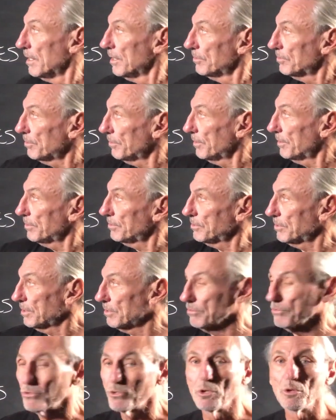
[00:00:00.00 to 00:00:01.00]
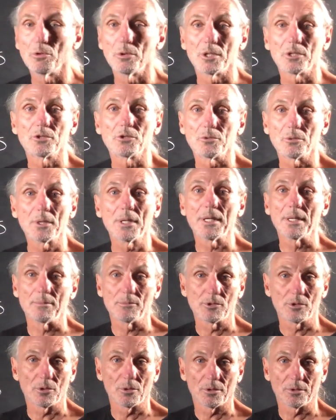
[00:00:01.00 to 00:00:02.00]
So there's two
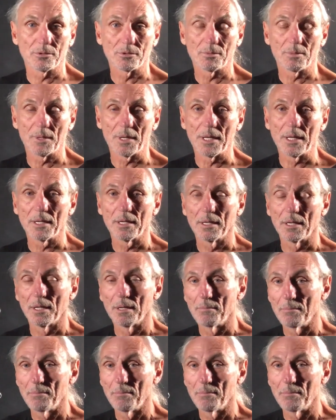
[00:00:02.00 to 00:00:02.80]
extremes, so to speak,